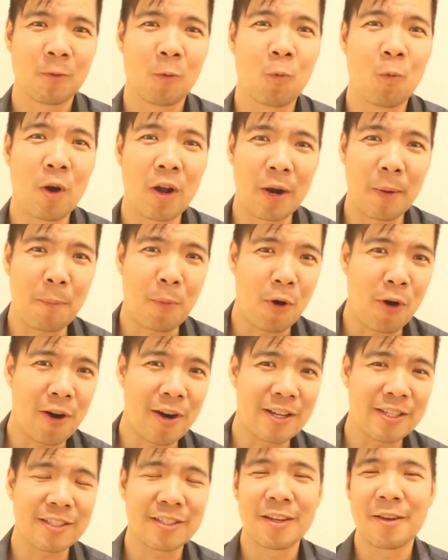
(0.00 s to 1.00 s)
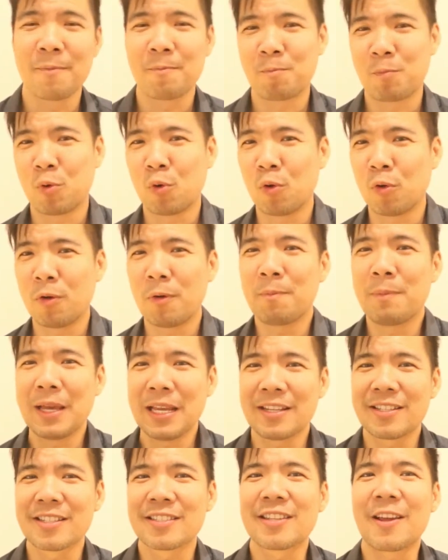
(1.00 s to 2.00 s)
water parks, pool,
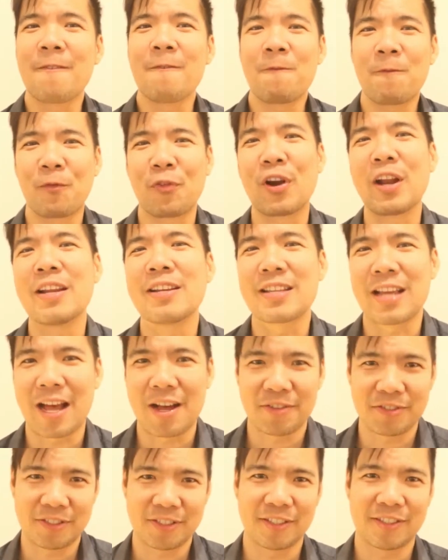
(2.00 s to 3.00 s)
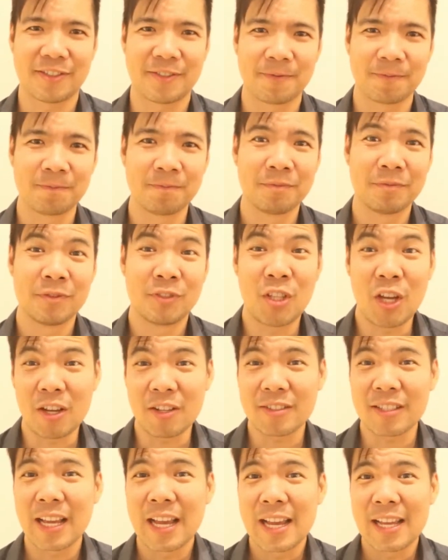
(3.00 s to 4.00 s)
beaches, and friend houses.
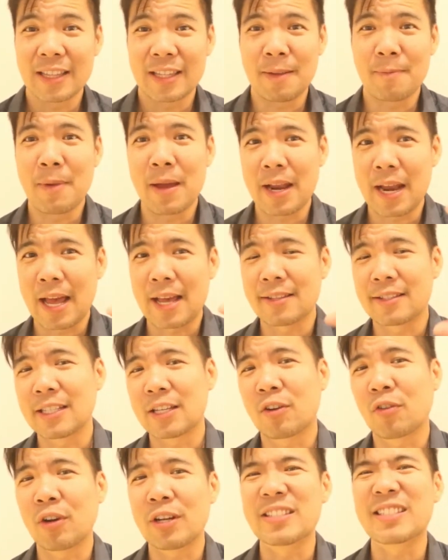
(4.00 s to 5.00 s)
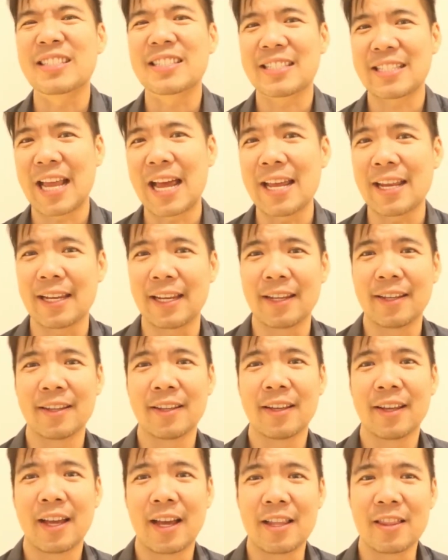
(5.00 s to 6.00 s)
Thus, demand has decreased slightly
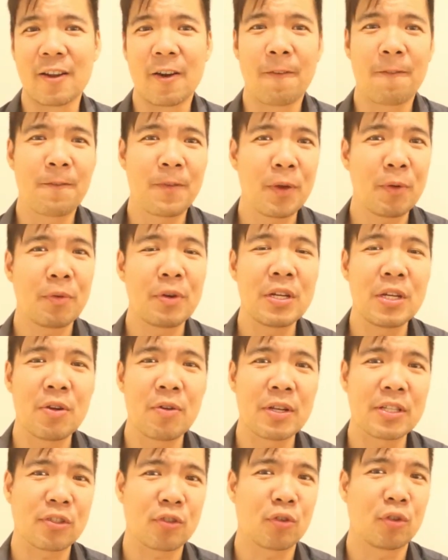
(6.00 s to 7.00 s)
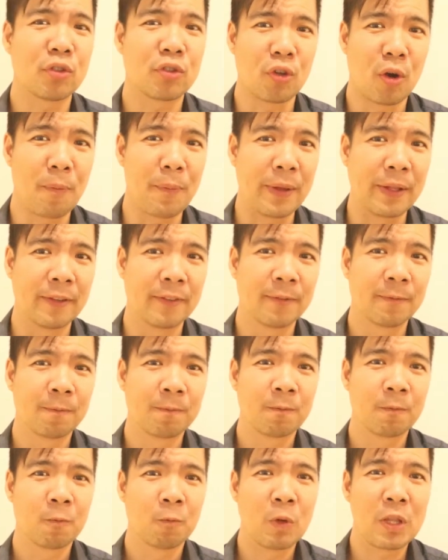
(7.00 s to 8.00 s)
and there are fewer new escrows open.
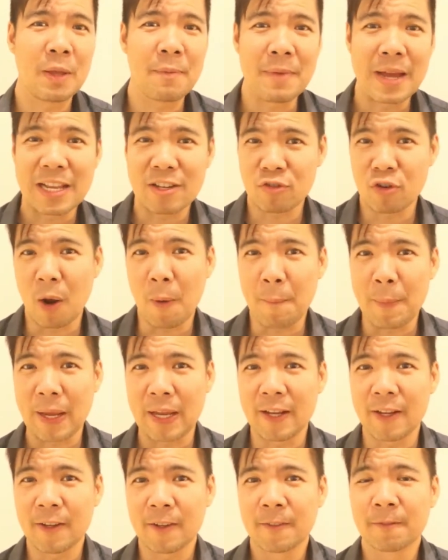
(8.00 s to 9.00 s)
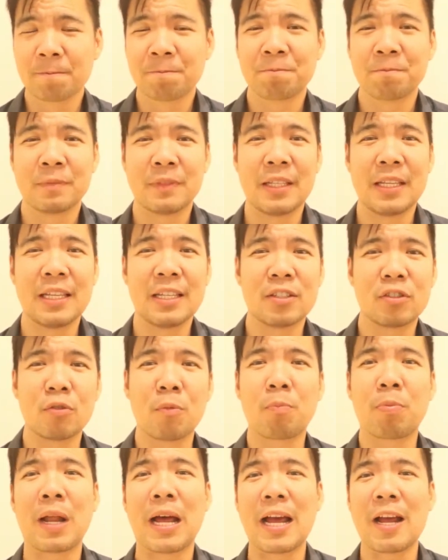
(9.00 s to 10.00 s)
With demand dropping, the
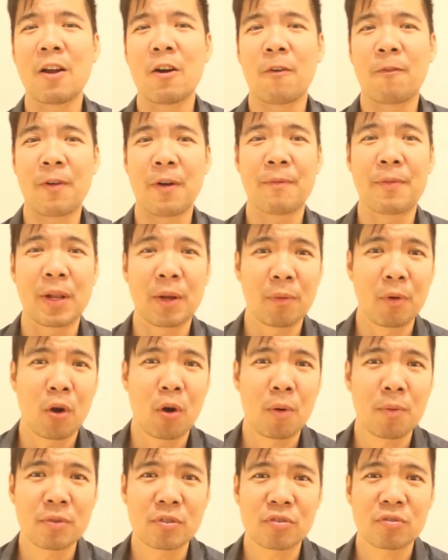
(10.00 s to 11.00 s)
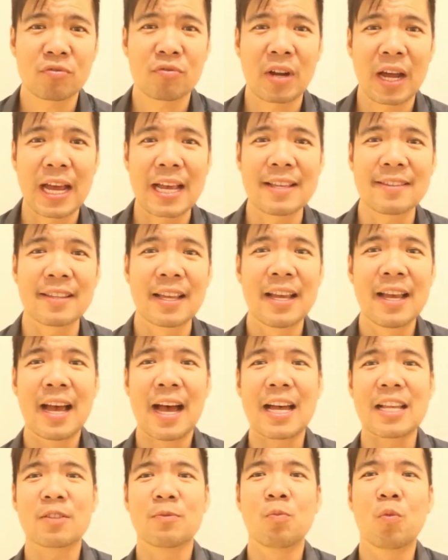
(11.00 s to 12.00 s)
supply of available homes rise
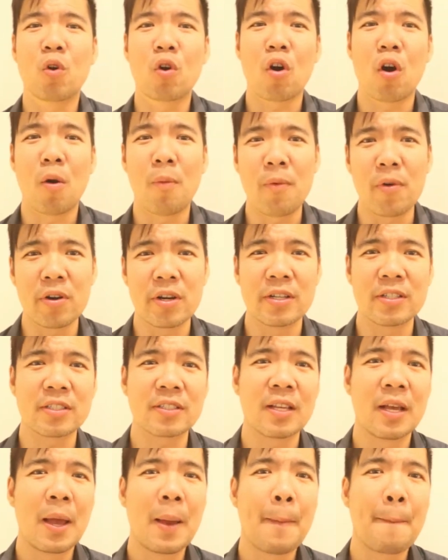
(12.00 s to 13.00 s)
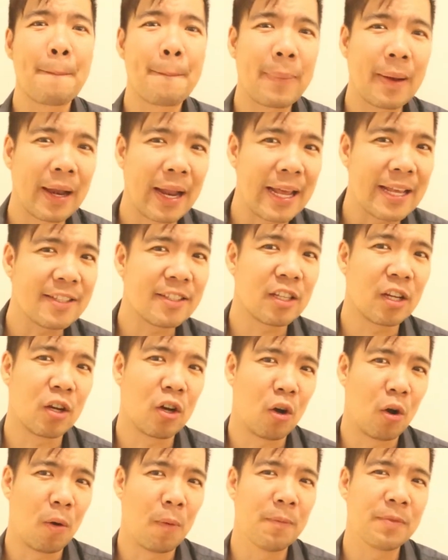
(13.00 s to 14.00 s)
as more homeowners place their
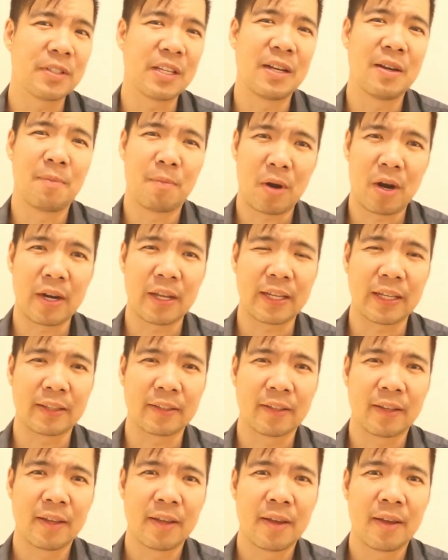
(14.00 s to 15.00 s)
homes in the market.